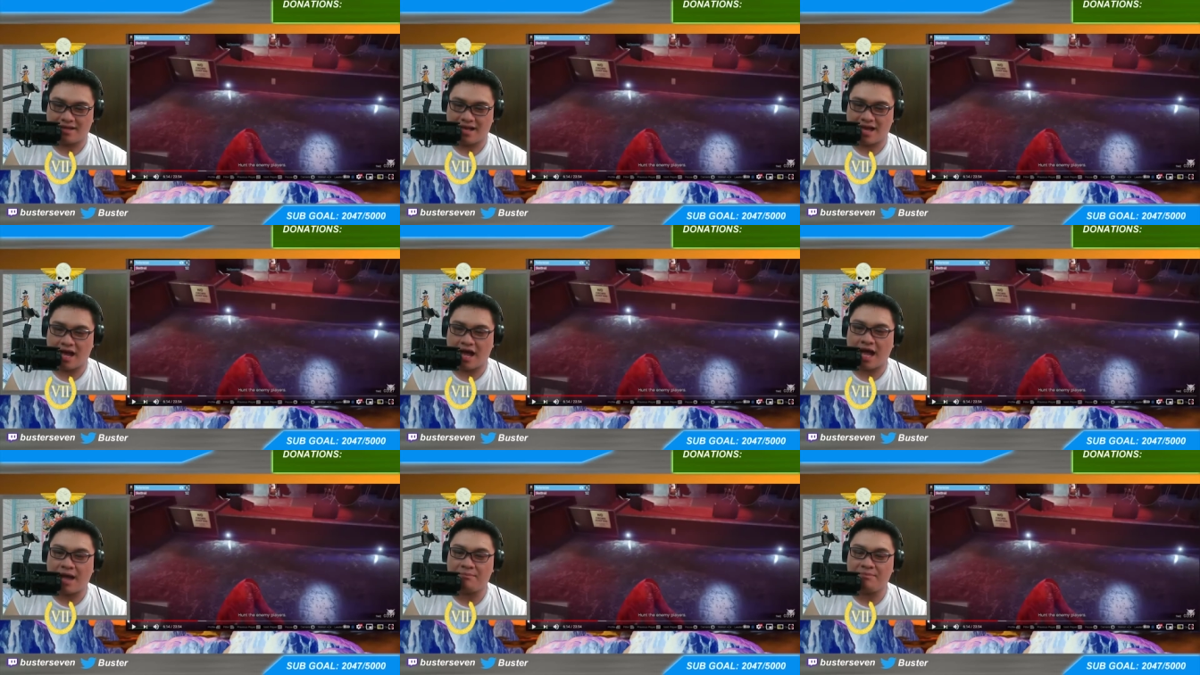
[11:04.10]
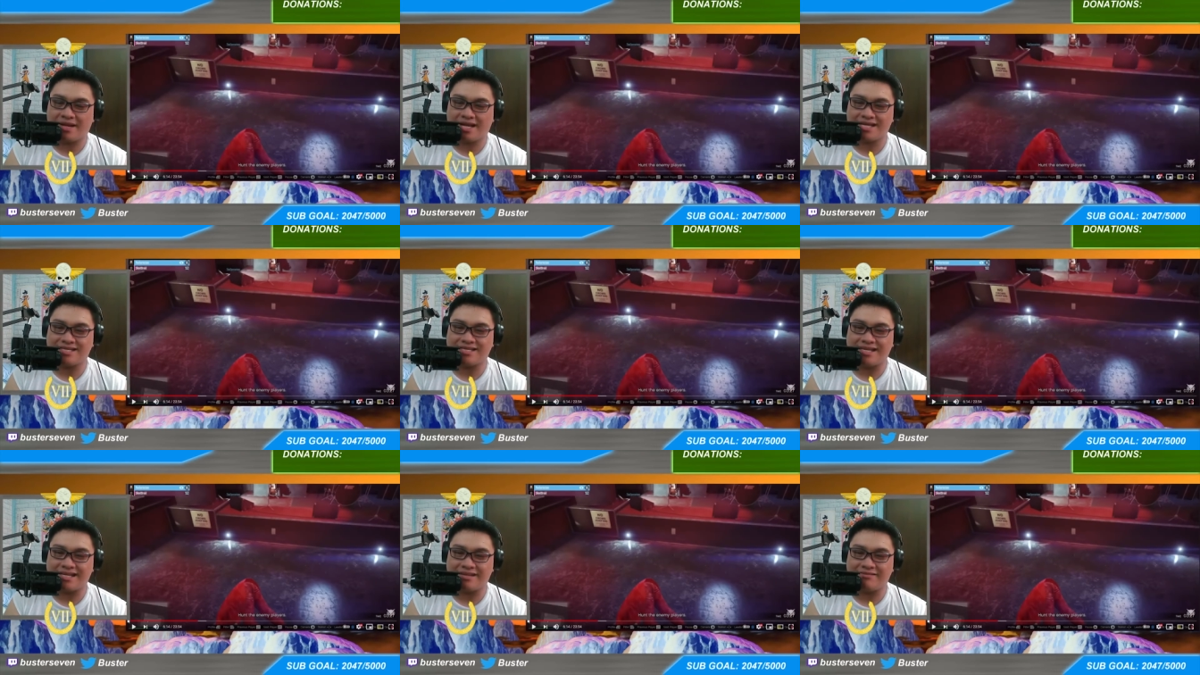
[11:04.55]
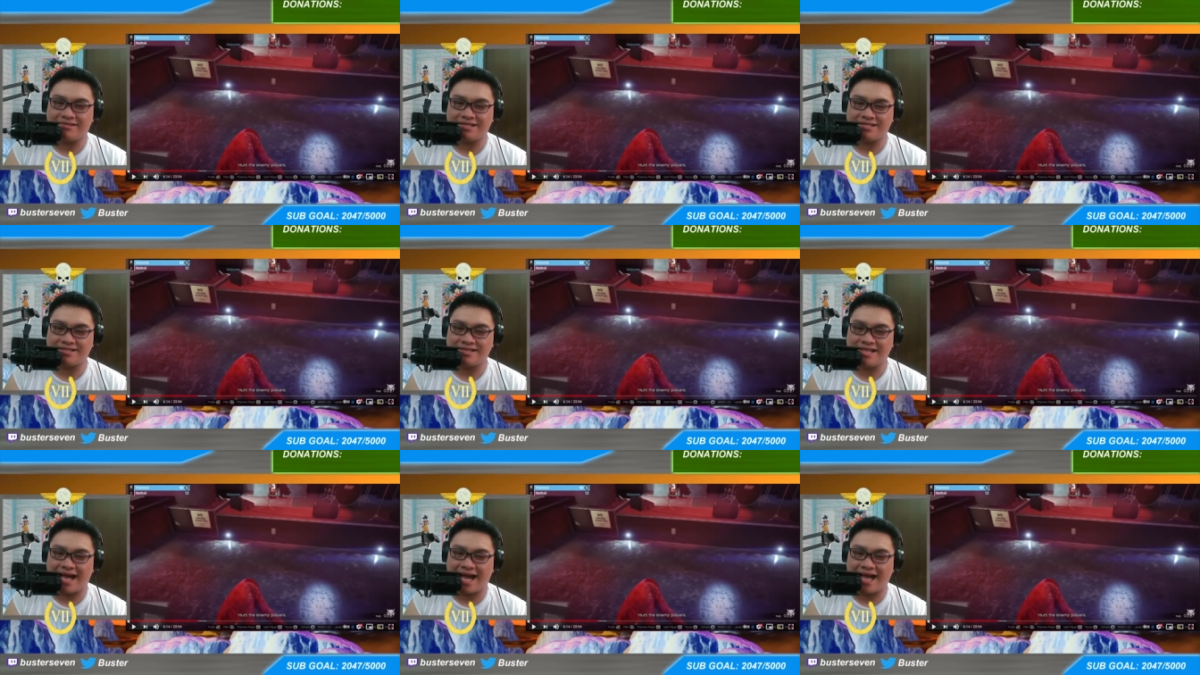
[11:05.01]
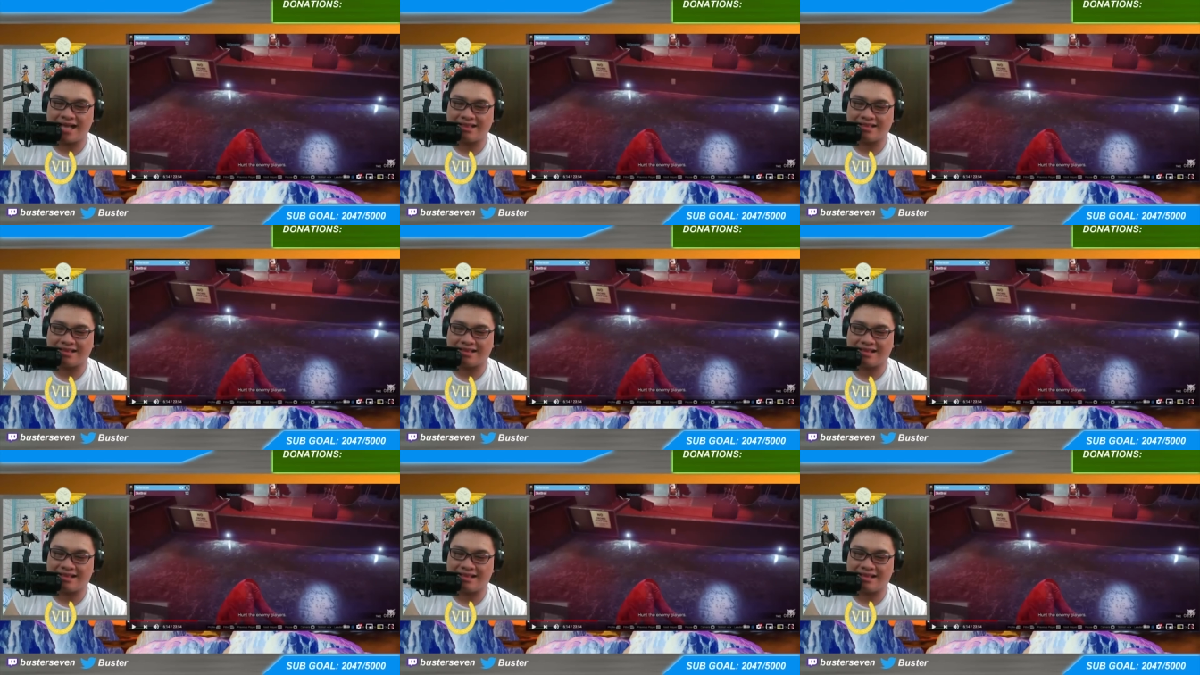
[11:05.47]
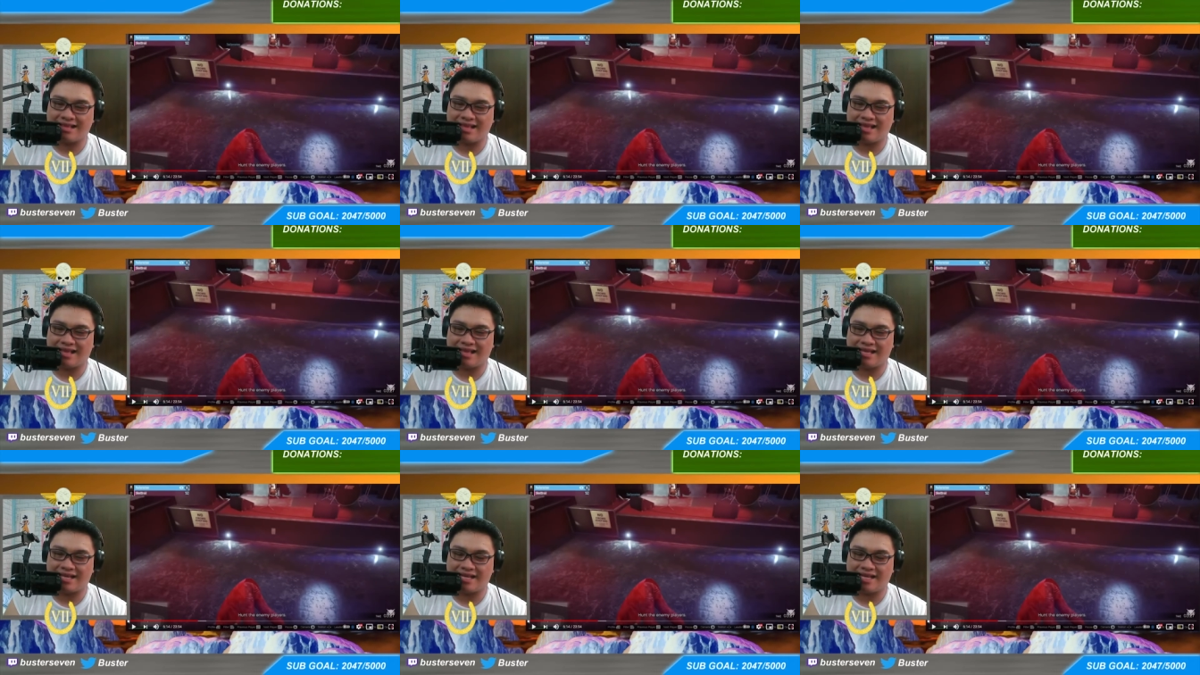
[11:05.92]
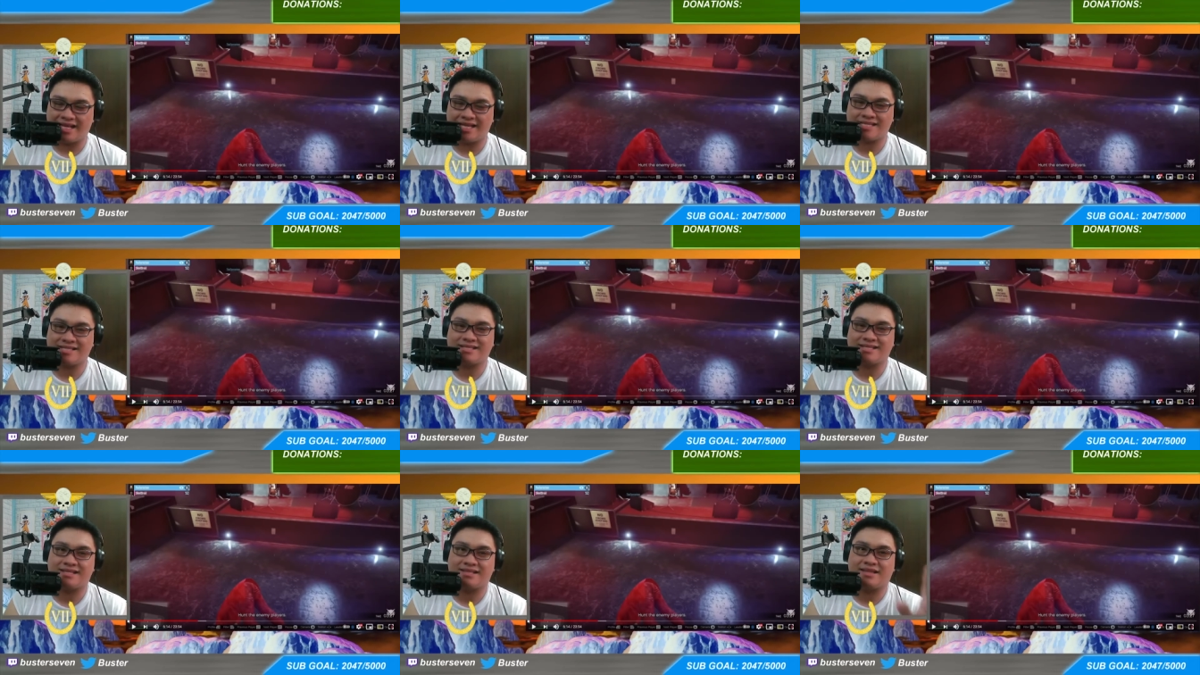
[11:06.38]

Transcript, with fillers: Ah, because he was not his